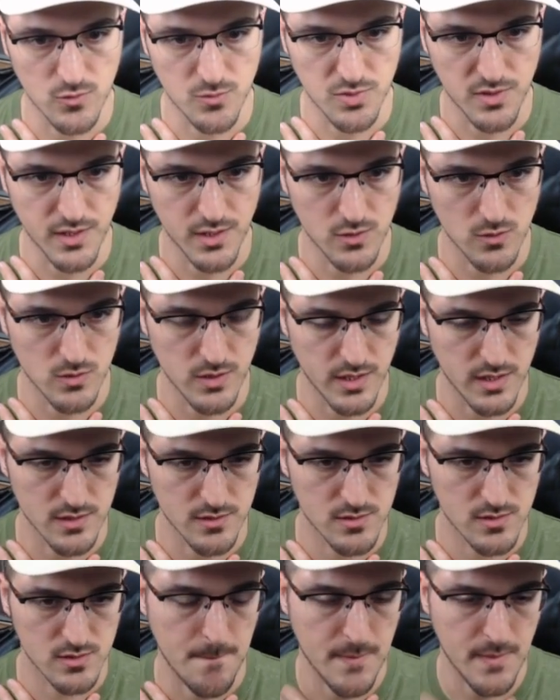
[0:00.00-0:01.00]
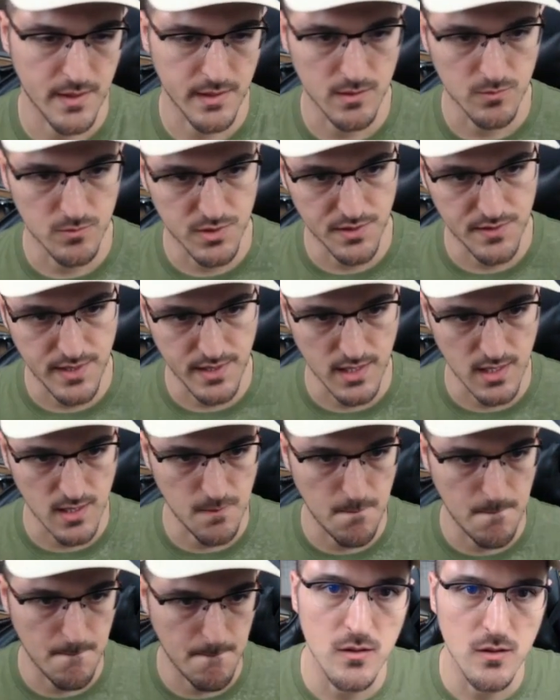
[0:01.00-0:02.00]
to play no lands. I can play that
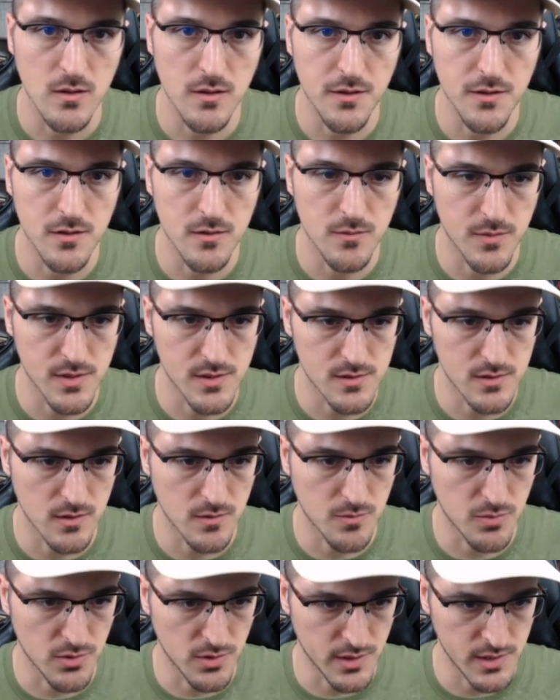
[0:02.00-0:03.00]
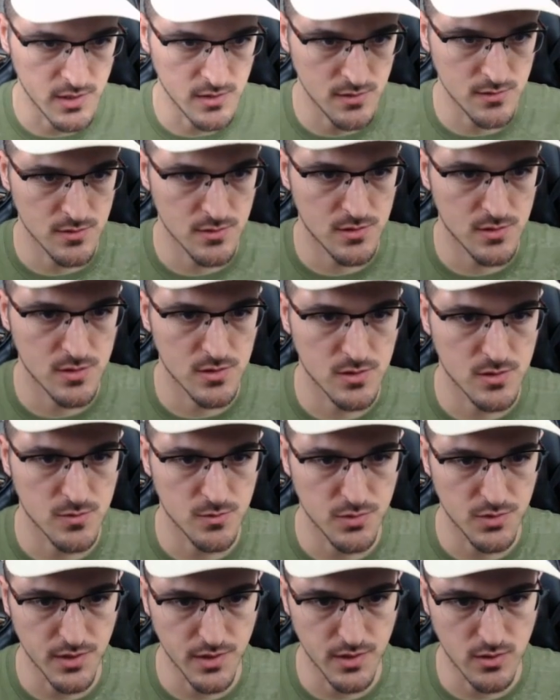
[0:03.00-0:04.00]
game. Get a basic plains,
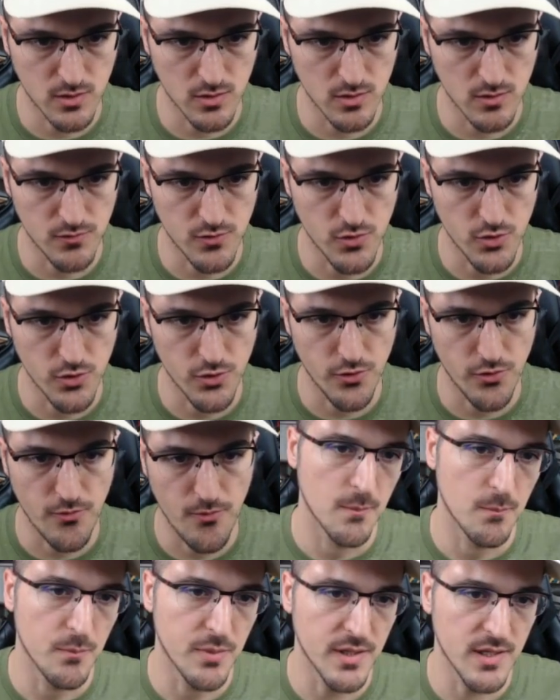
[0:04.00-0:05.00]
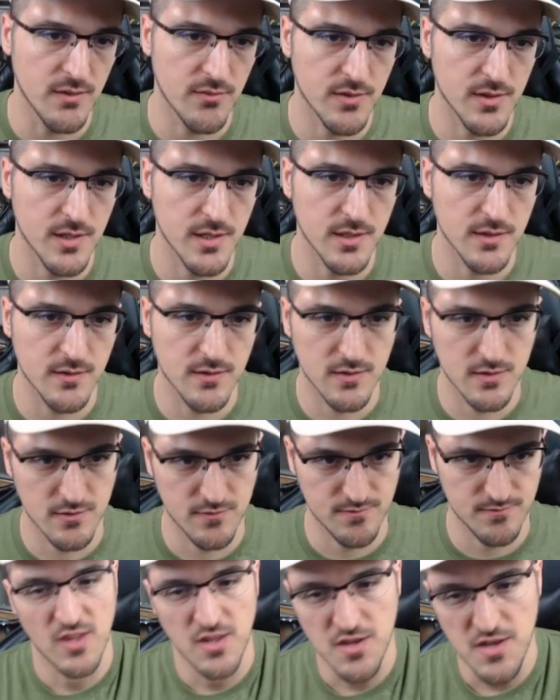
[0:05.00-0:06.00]
play Call of the Herd. Pivot!
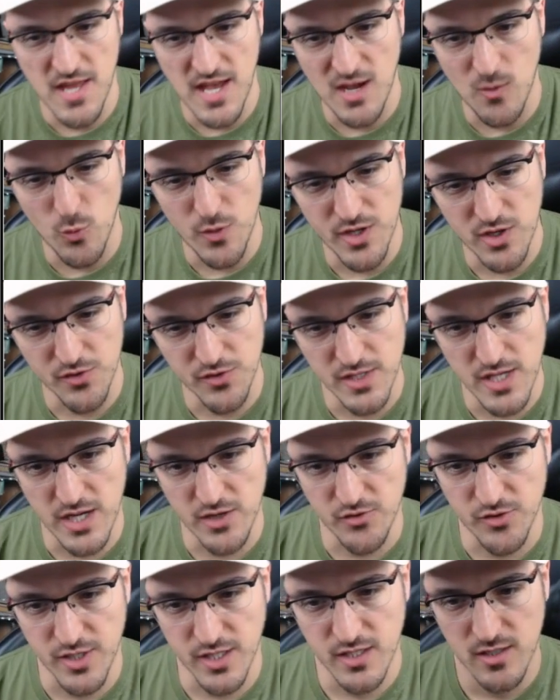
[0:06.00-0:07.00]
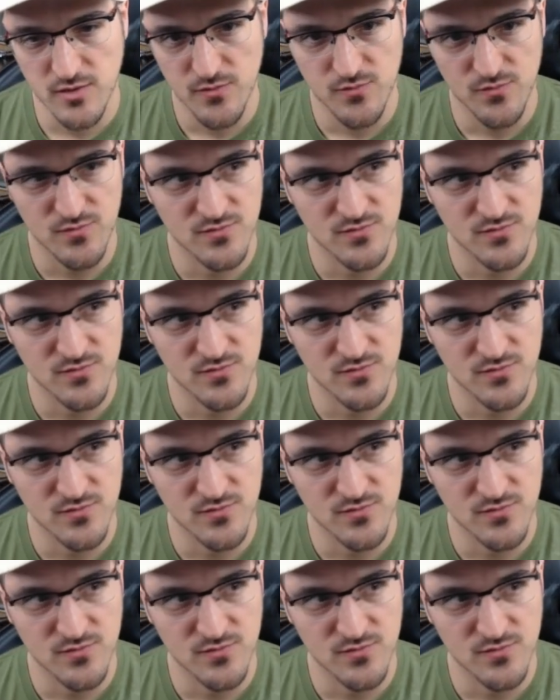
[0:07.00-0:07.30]
Now we are the aggro deck.